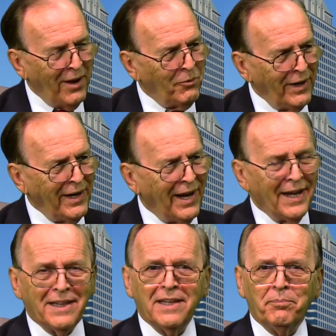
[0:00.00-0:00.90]
really
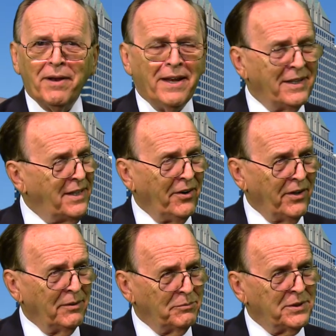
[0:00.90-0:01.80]
like the
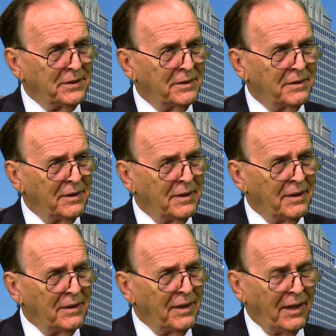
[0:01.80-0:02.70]
planetariums
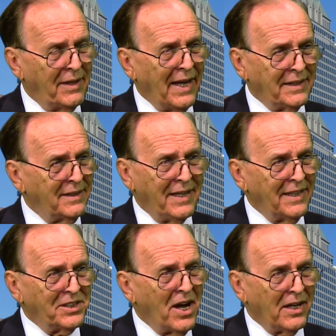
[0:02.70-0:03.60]
that,
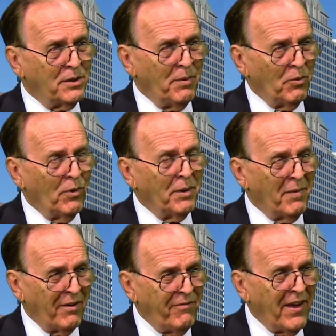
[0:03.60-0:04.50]
that's got to be one of
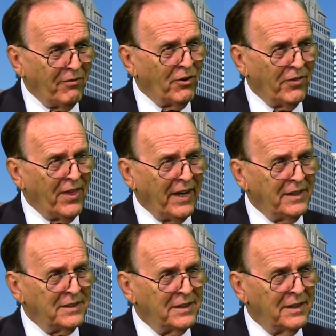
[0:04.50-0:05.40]
my favorite
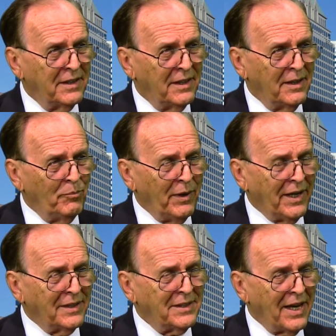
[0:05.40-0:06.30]
things
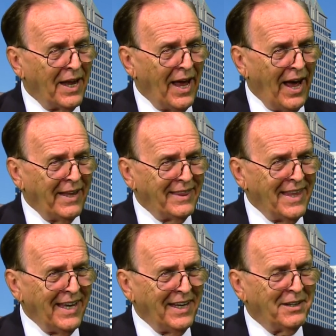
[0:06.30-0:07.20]
because I
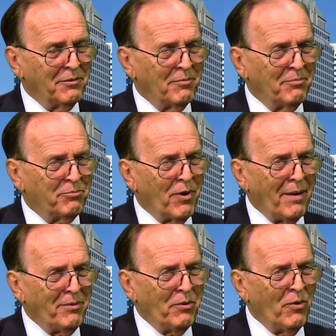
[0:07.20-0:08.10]
think
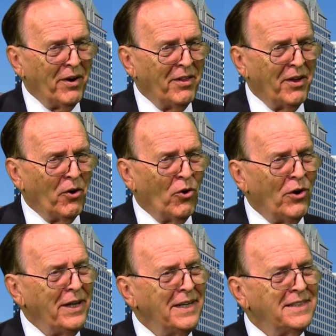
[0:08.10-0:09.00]
probably one of the
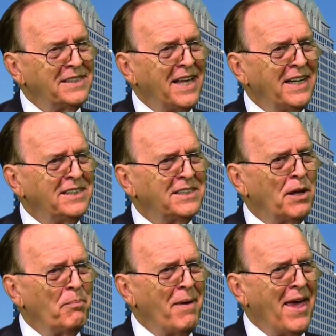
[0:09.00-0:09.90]
earliest things
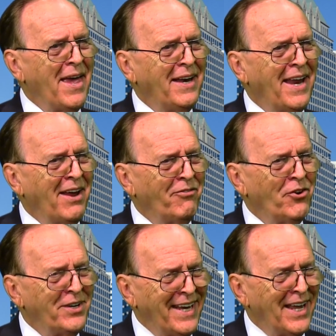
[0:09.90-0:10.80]
that man ever
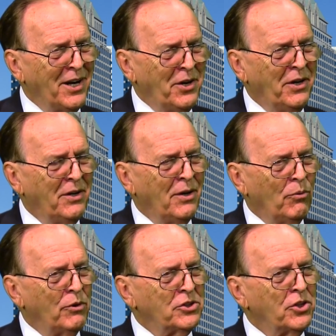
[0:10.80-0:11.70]
did
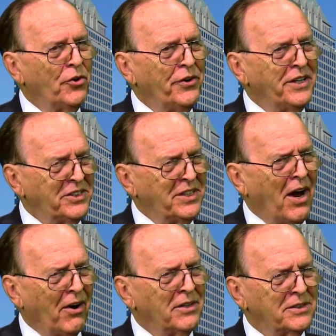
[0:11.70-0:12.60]
was learn the
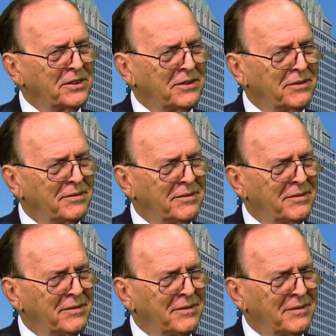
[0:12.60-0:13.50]
stars. Absolutely.